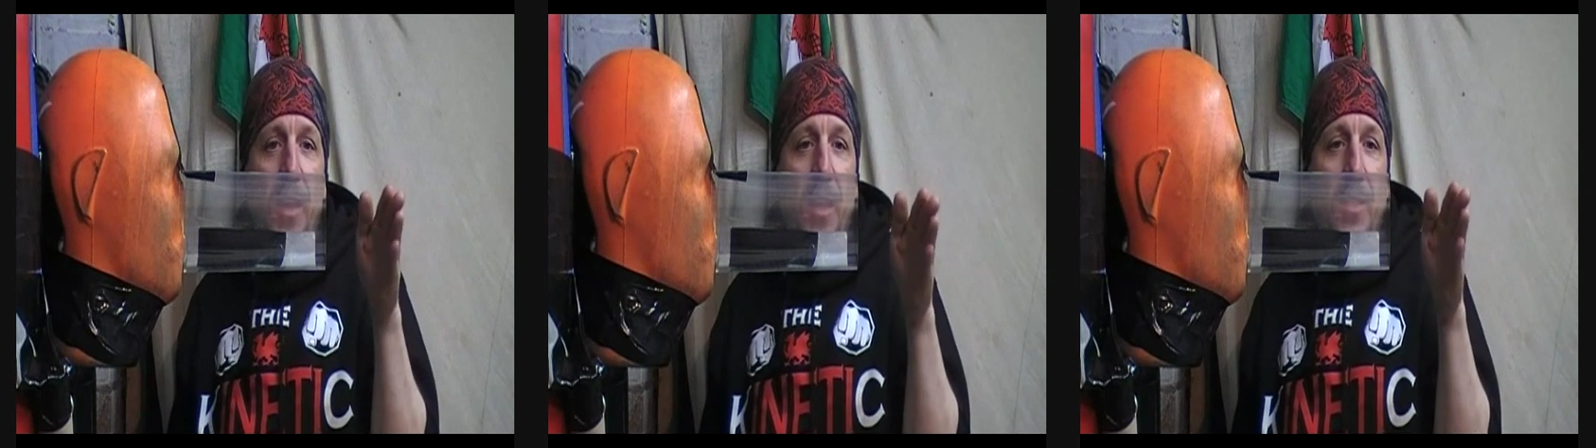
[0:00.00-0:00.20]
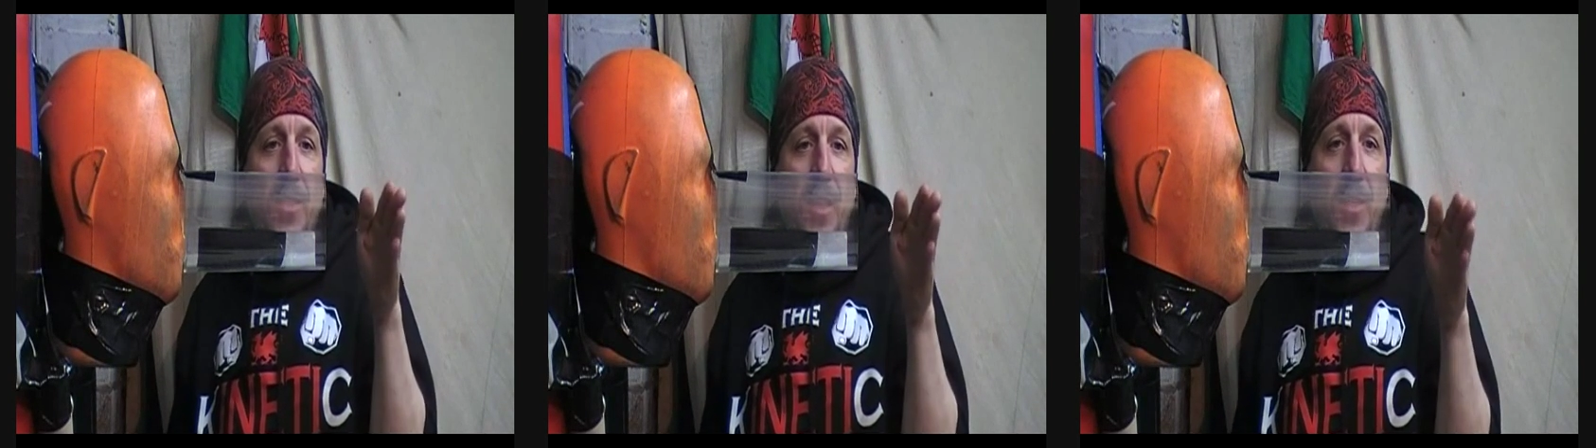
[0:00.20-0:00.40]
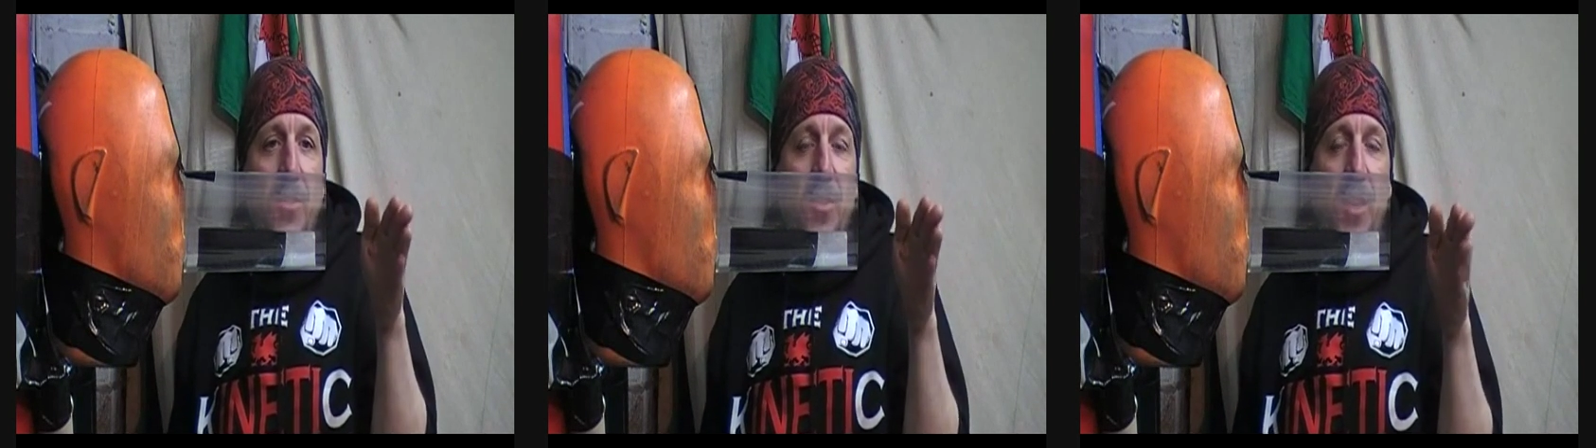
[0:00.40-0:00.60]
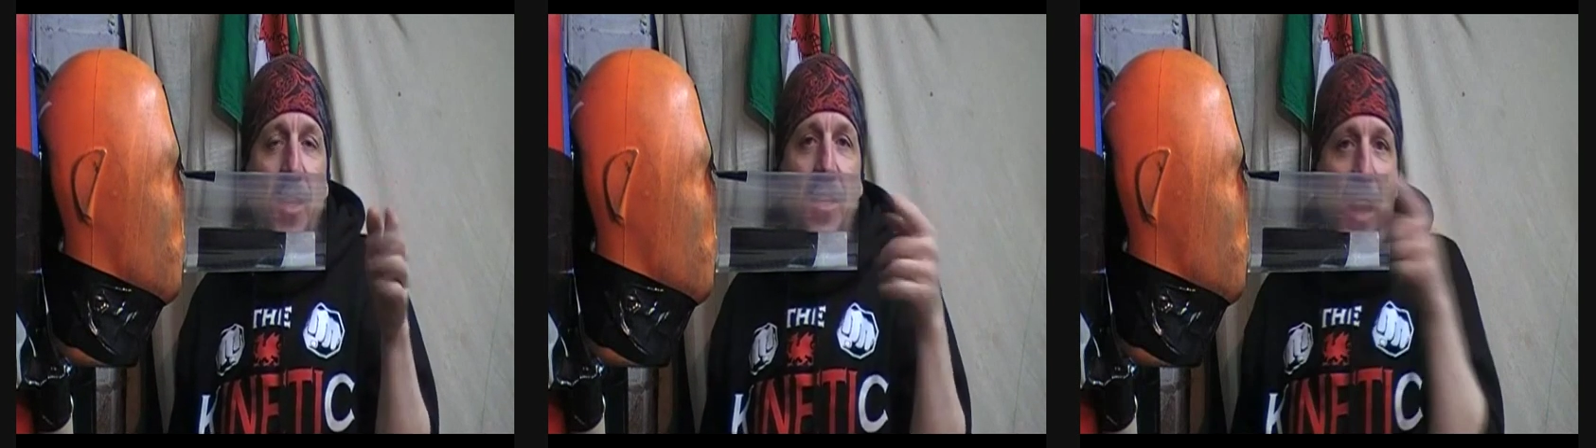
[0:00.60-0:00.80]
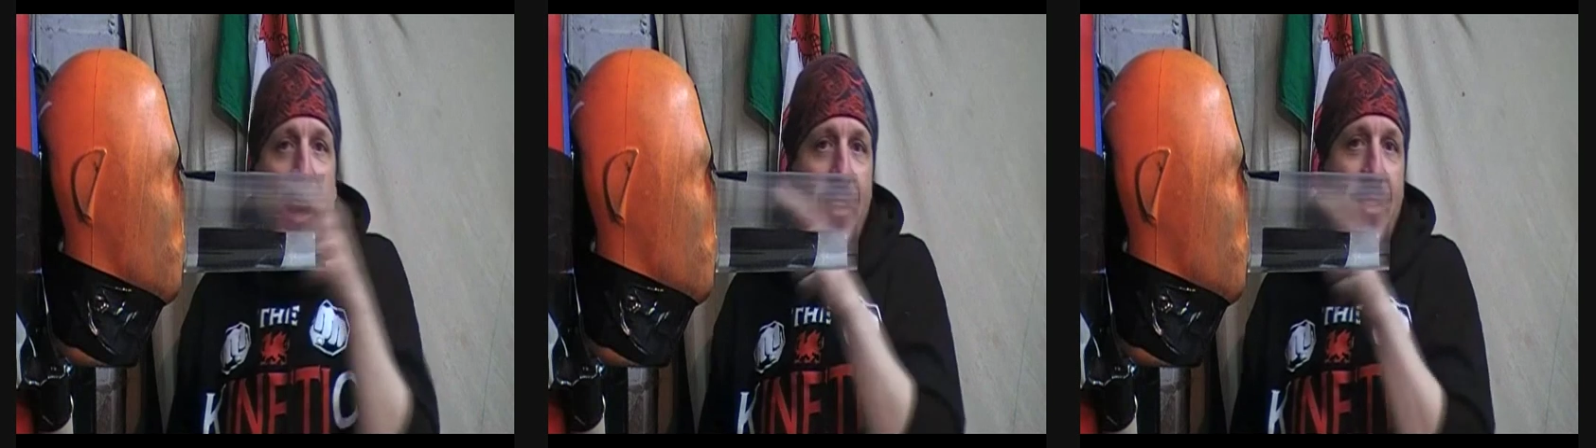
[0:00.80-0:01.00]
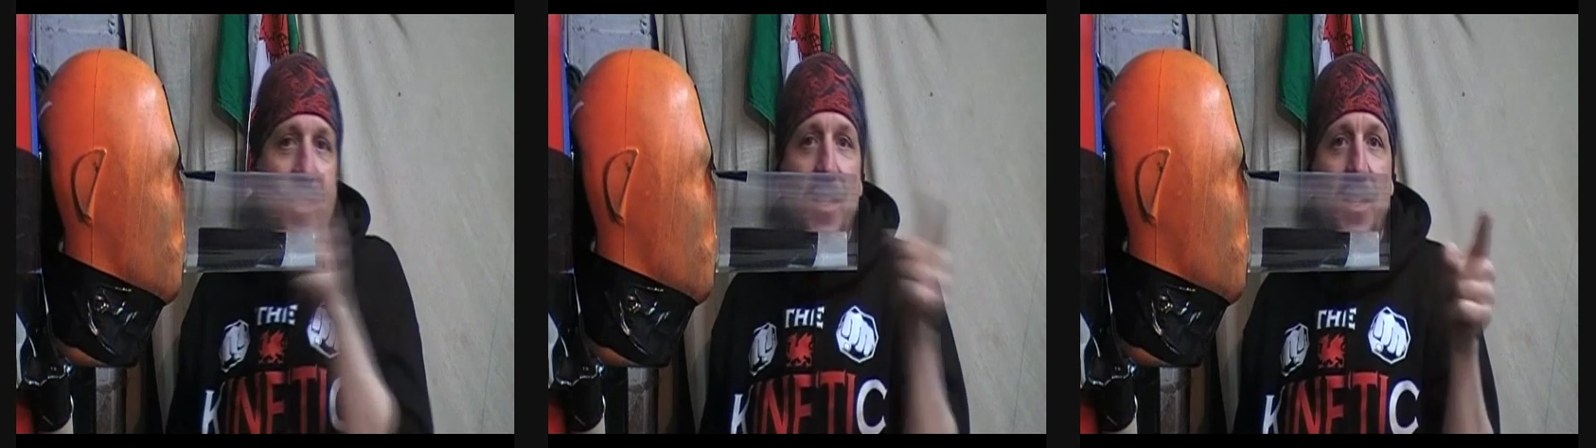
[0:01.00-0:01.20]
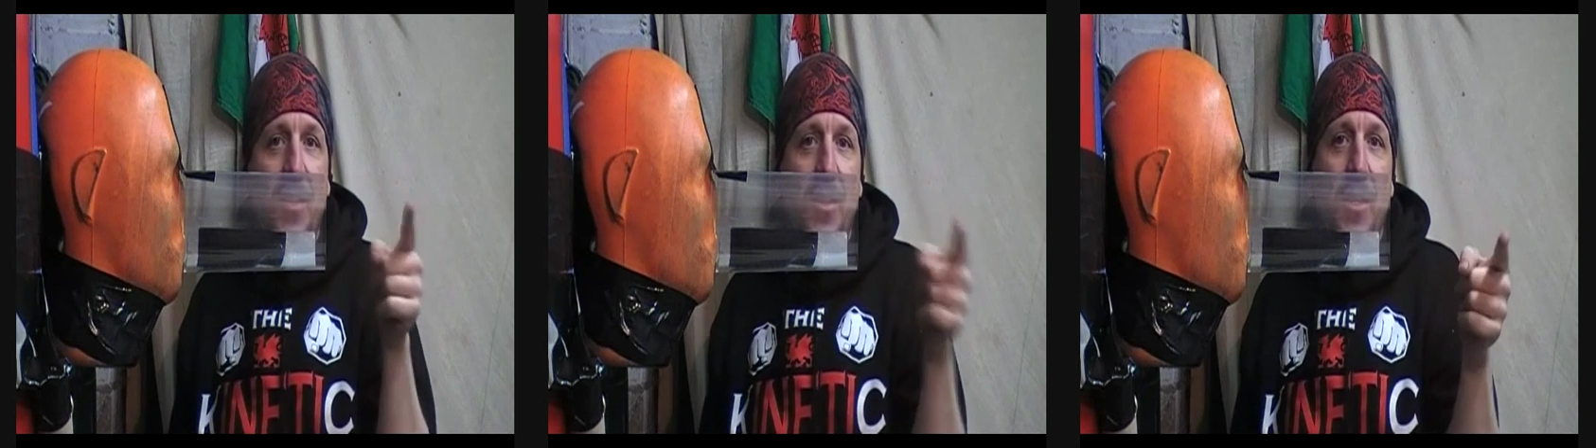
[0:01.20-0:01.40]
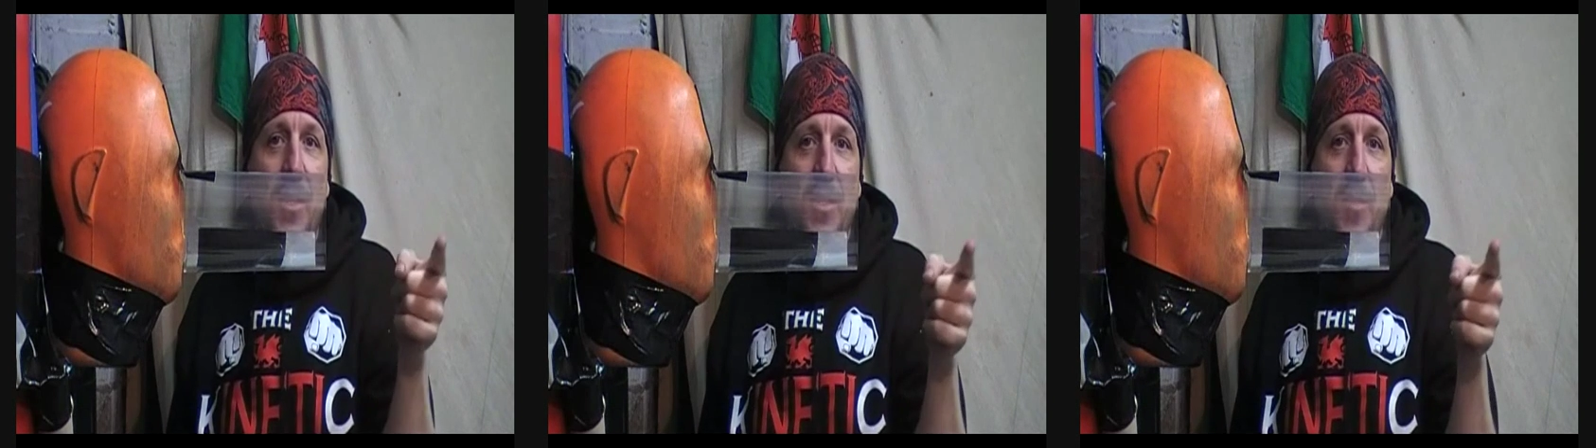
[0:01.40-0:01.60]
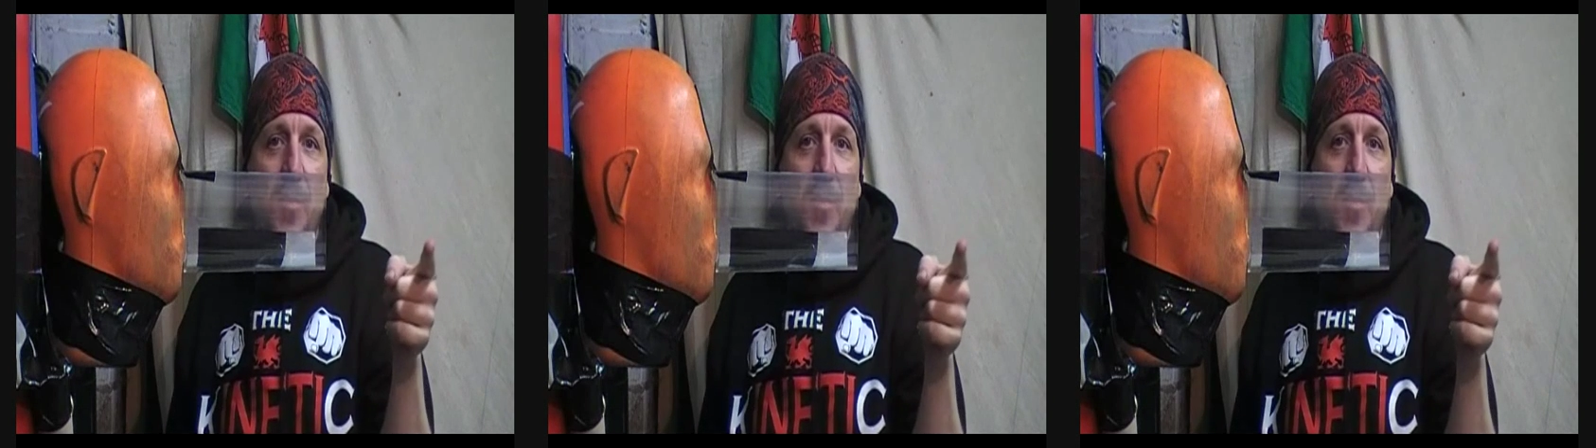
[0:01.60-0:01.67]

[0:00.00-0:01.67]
It's literally 90 degrees